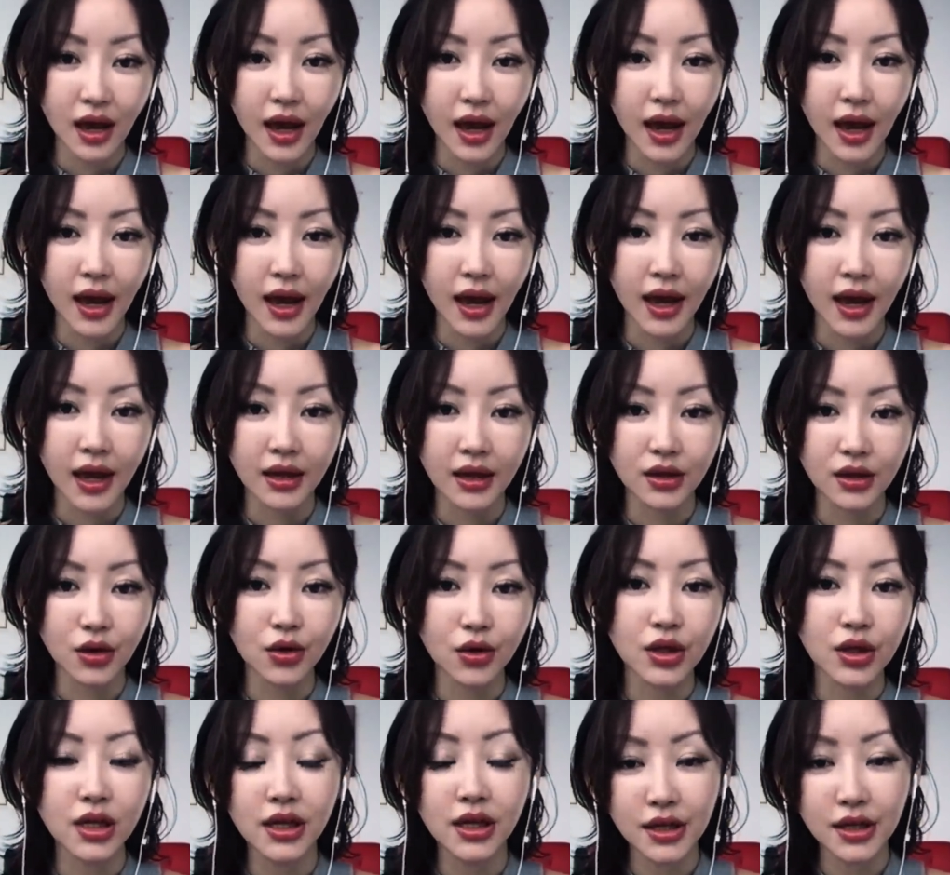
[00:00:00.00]
And
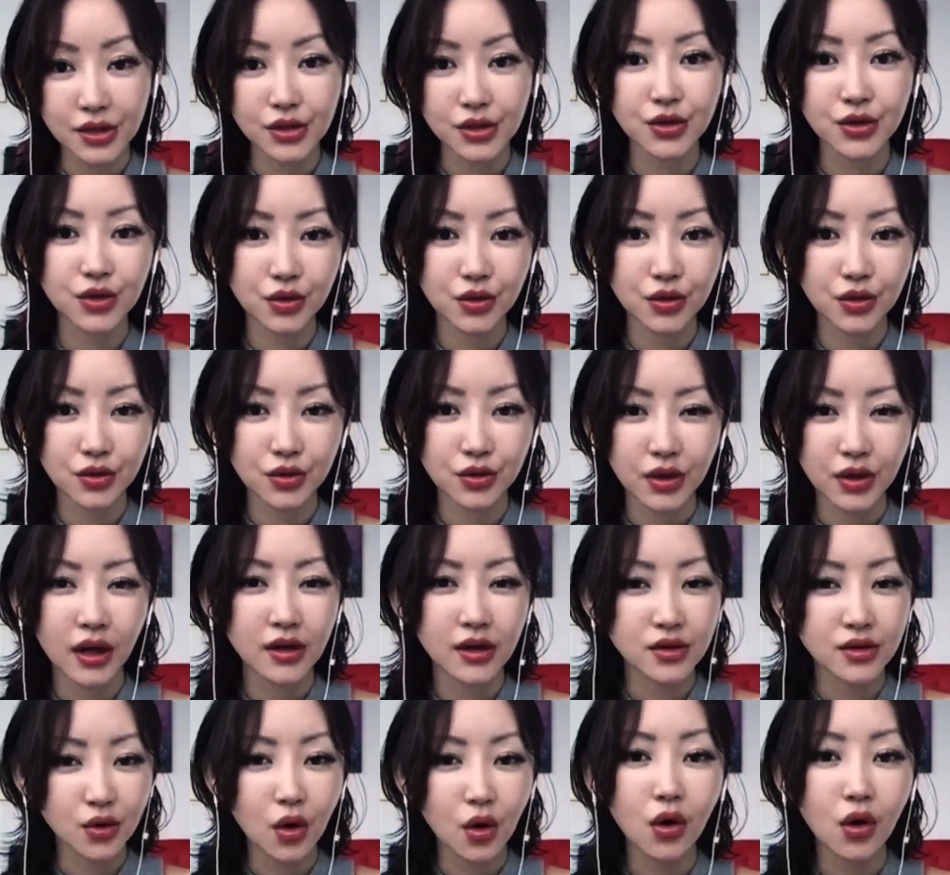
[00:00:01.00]
the elite
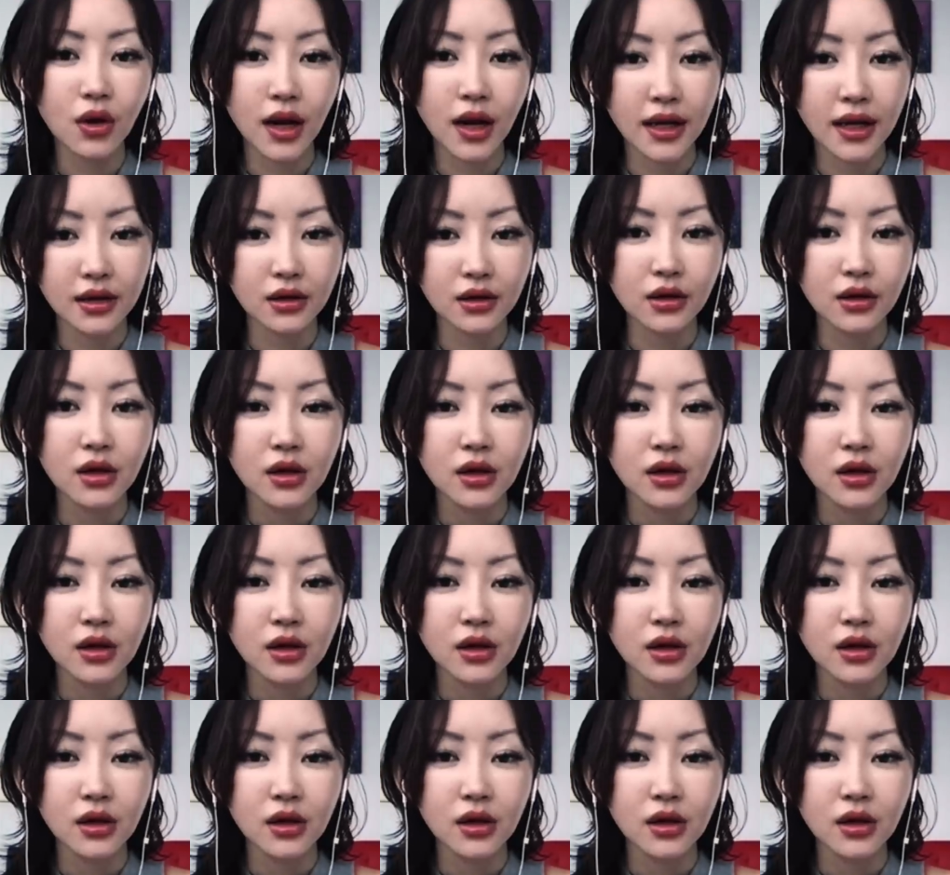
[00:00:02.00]
theirs or like